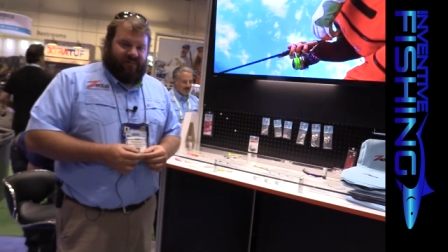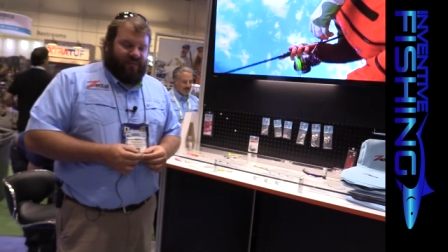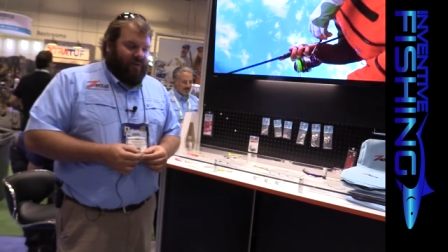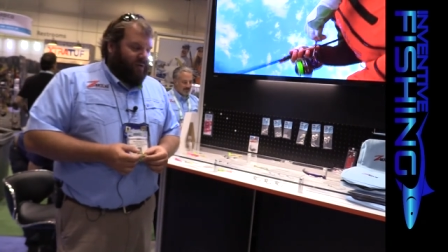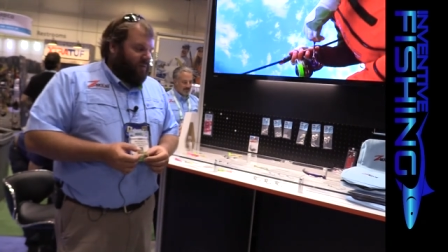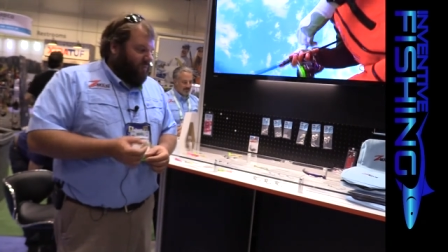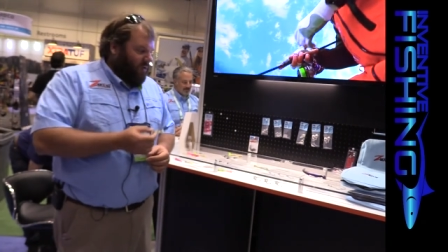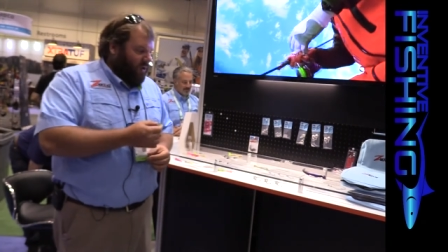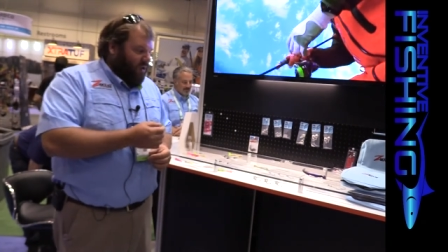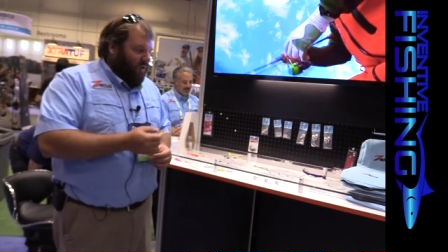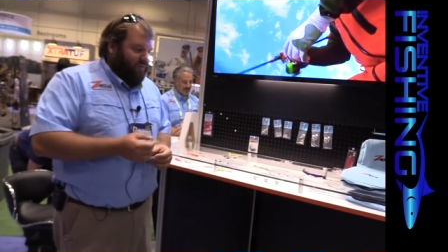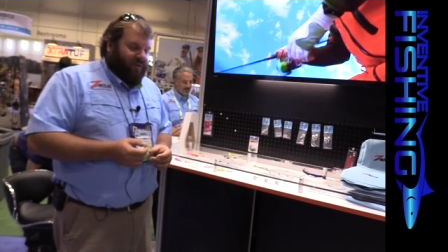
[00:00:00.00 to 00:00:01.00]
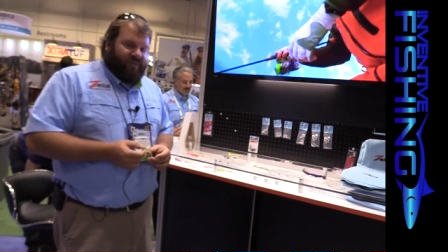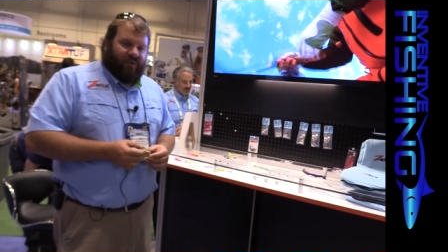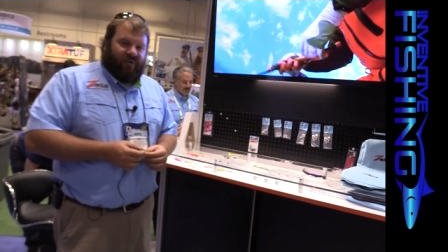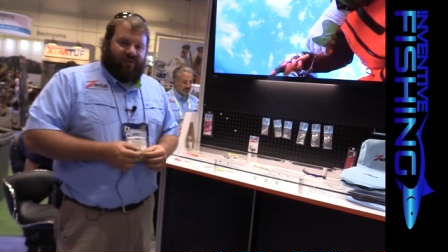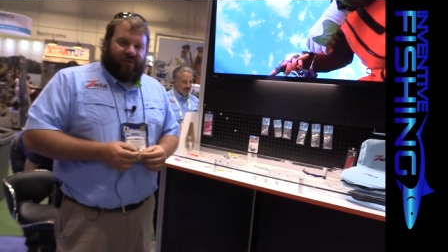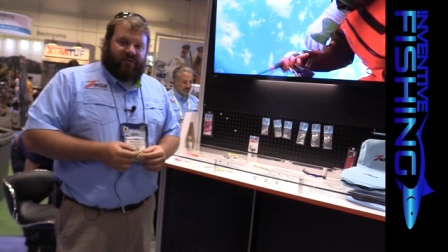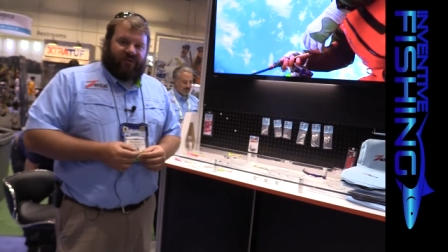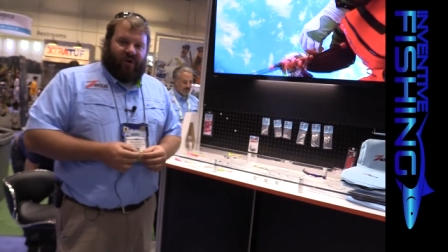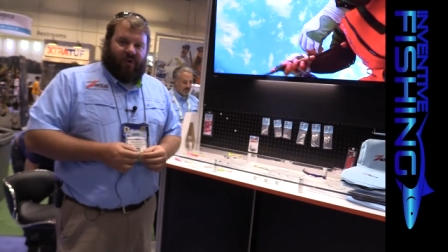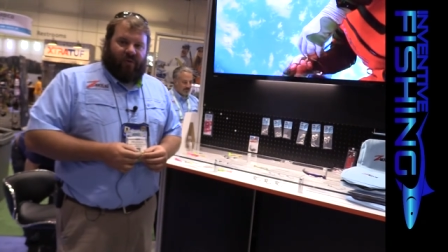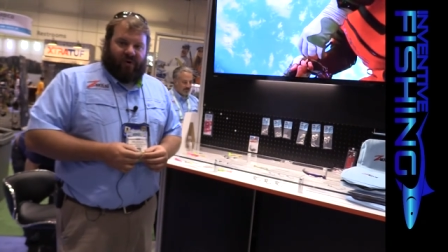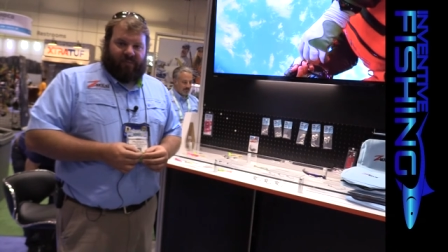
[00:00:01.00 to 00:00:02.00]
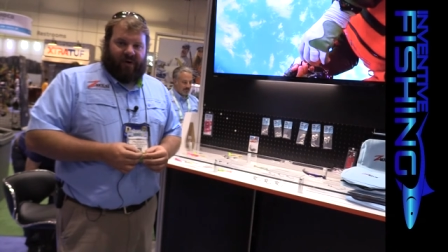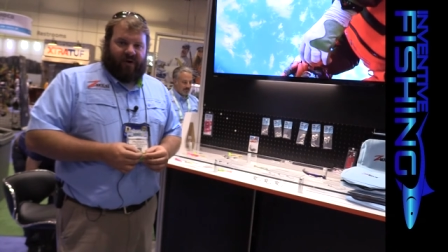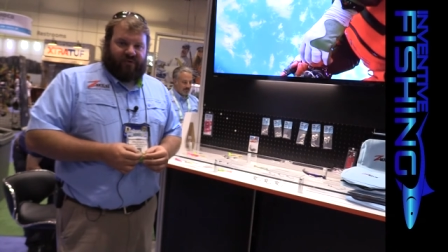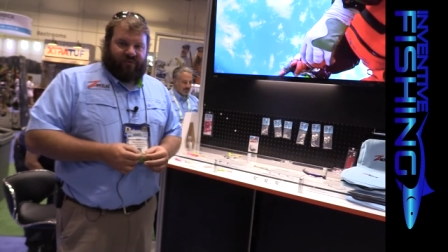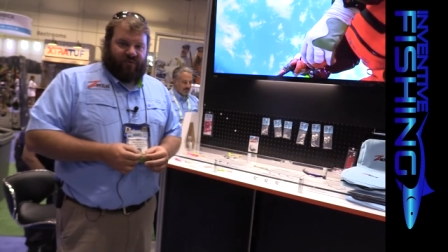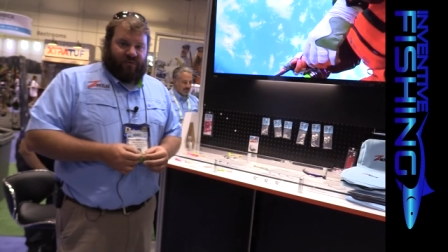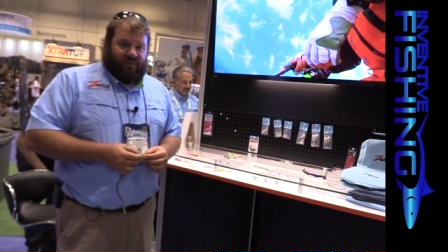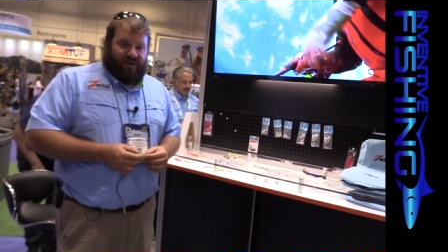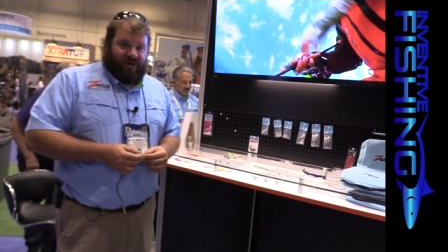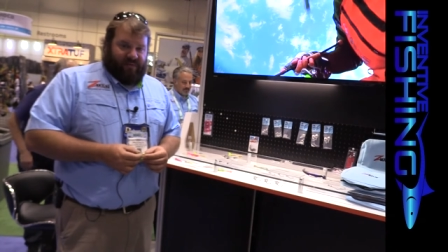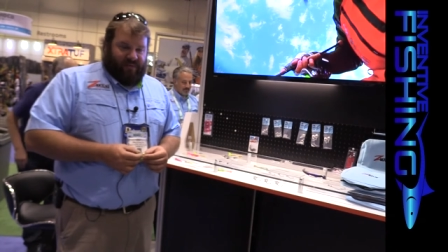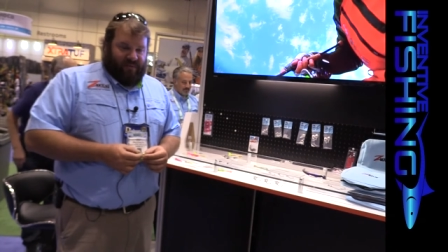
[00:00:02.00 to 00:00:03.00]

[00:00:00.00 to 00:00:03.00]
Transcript: We're going to go over a few of our saltwater products real quick.